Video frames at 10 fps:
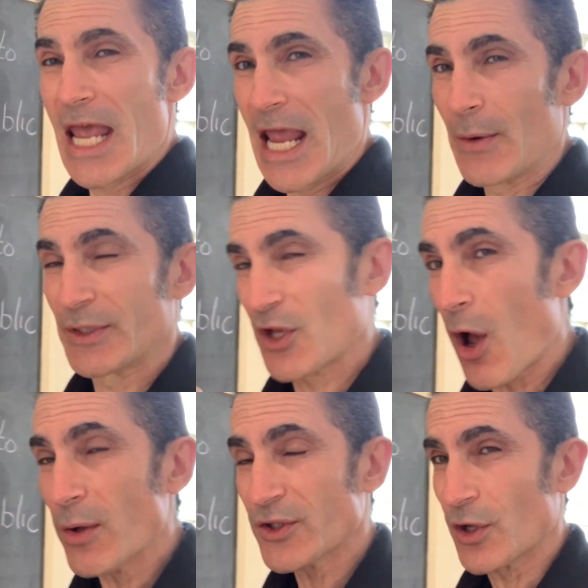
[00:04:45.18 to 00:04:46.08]
It was
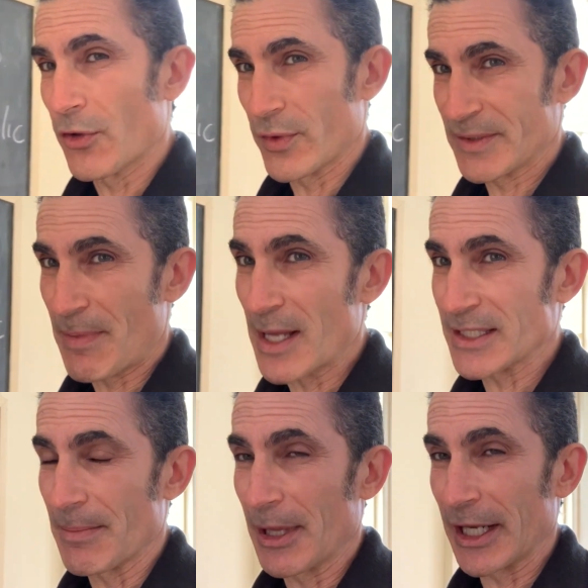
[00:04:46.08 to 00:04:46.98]
also the
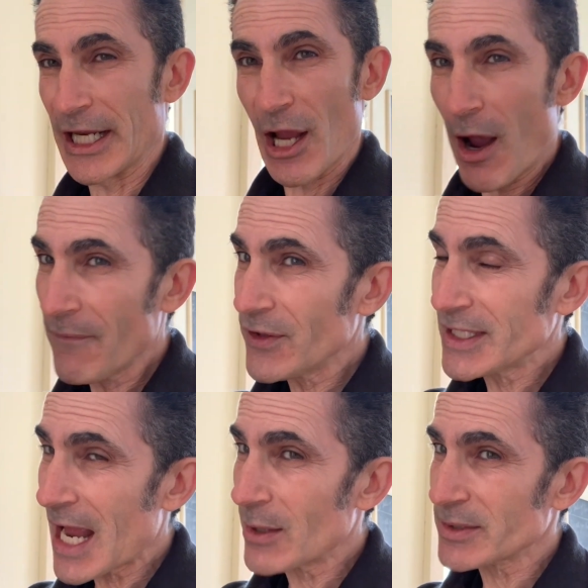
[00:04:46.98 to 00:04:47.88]
responsibility of the
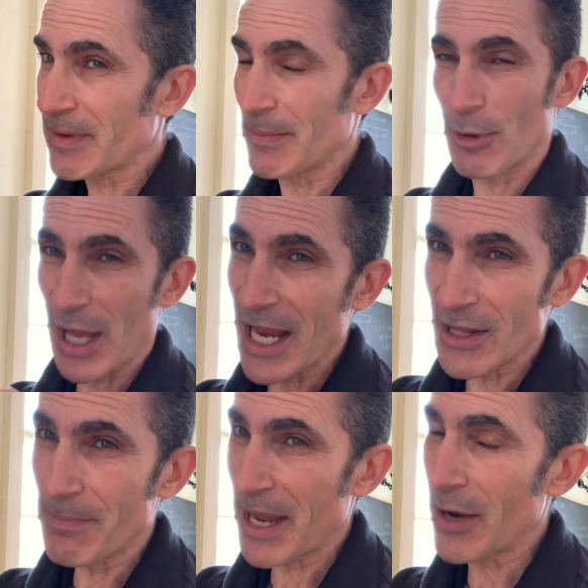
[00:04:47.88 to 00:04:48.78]
townspeople and the
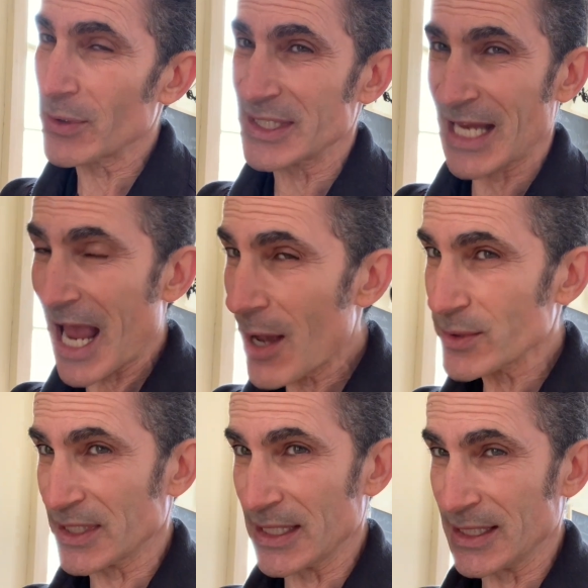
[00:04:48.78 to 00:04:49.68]
parents to house
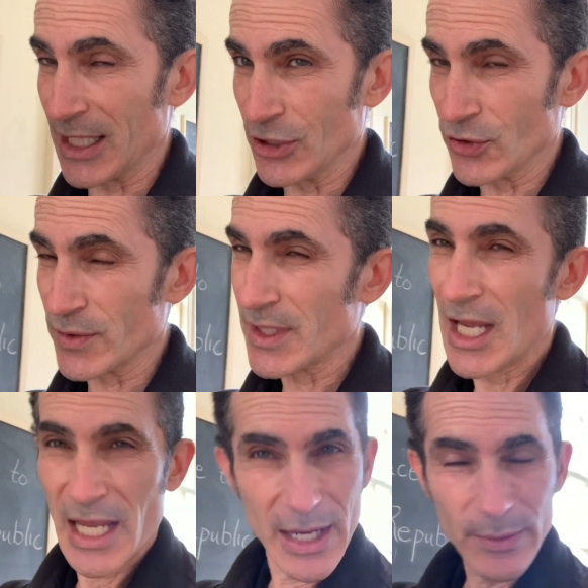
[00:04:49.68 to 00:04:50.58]
these teachers.
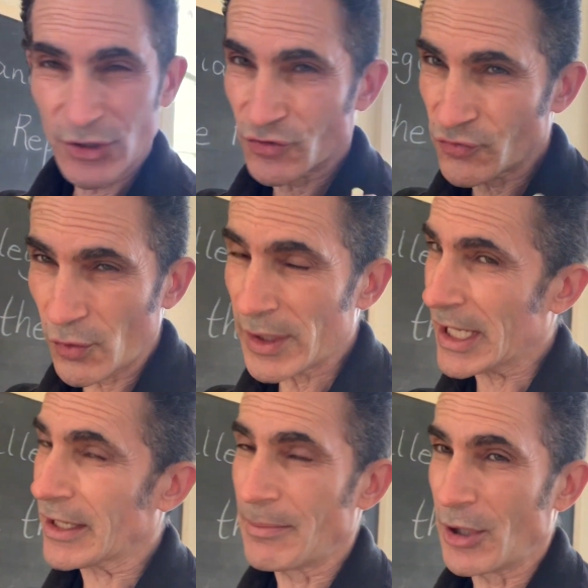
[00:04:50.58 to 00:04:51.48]
It was truly a
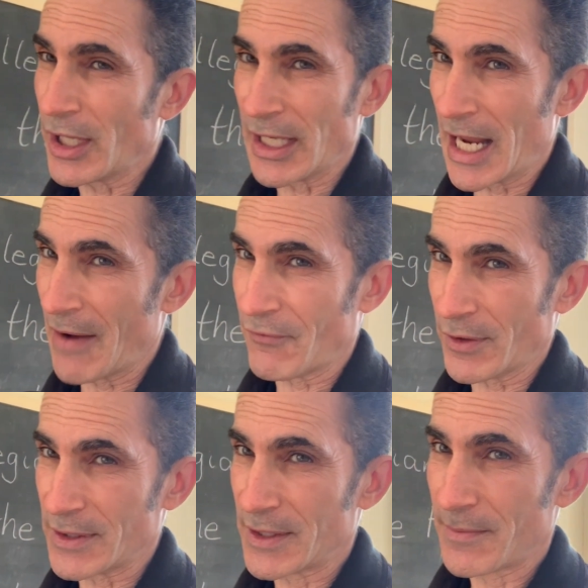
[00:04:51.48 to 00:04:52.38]
community
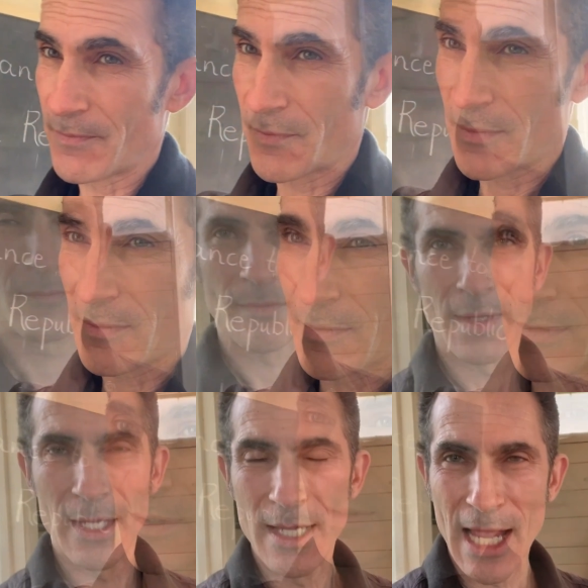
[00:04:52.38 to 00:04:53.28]
effort.
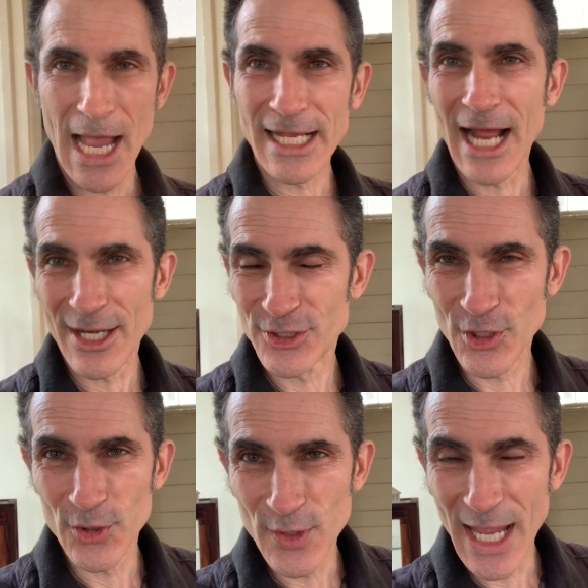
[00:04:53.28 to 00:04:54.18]
I gotta show
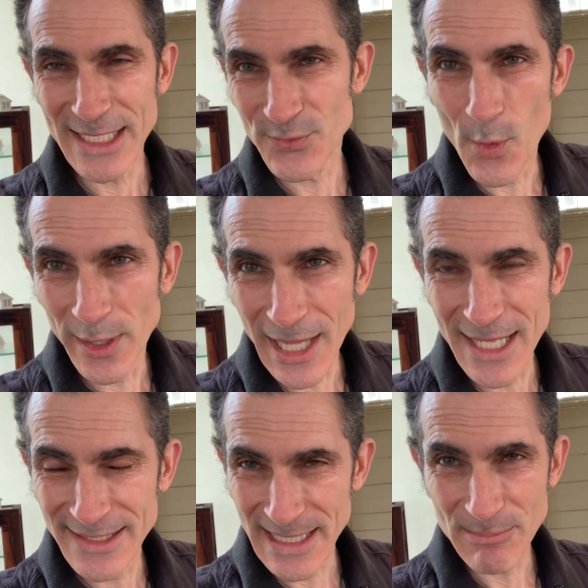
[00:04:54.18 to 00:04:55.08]
you guys one
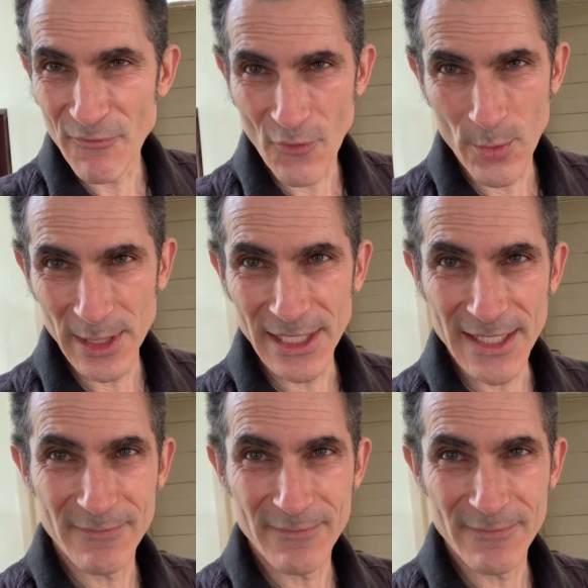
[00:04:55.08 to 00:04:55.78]
last thing before we leave.